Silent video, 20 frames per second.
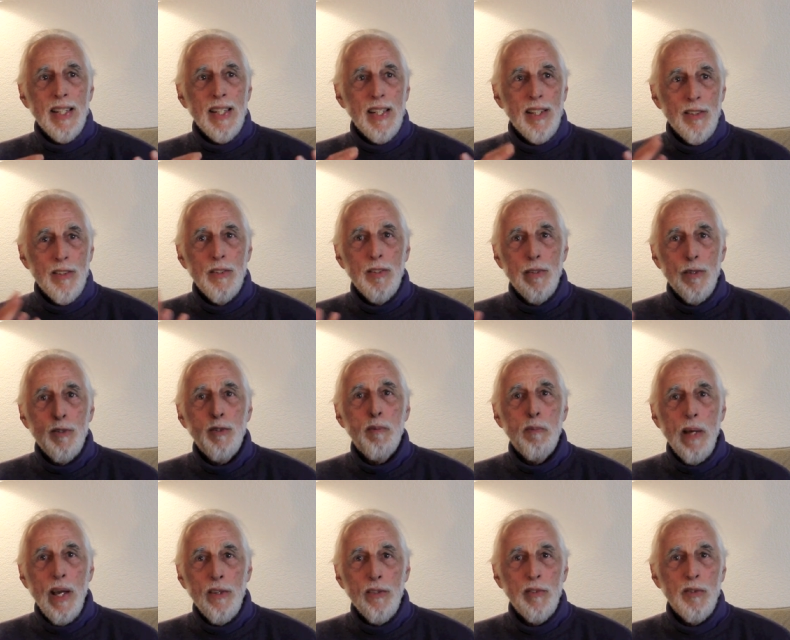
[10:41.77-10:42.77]
into this
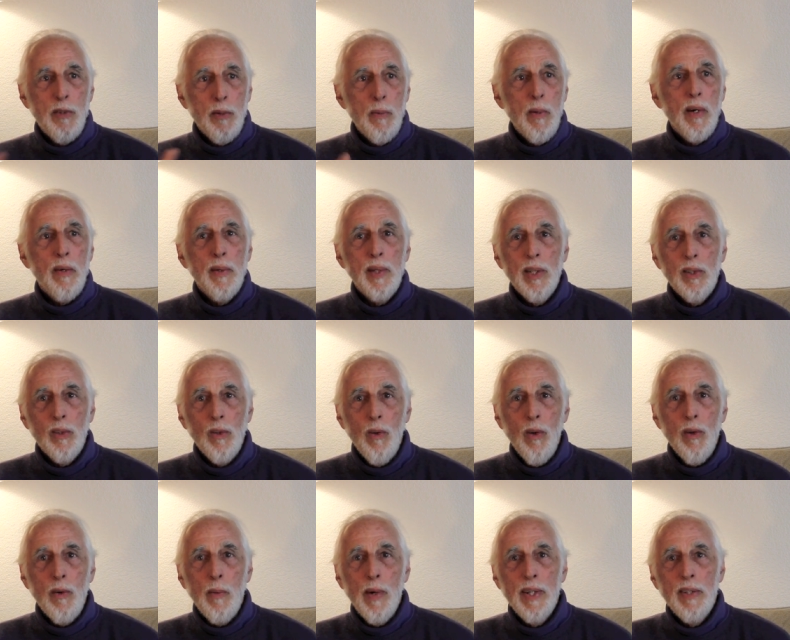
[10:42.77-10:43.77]
master wearing a
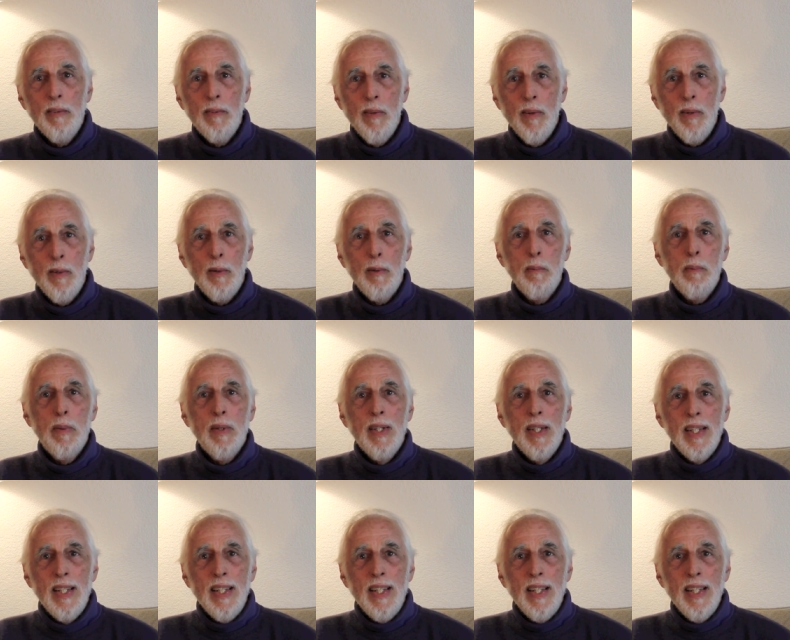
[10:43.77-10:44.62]
long white robe.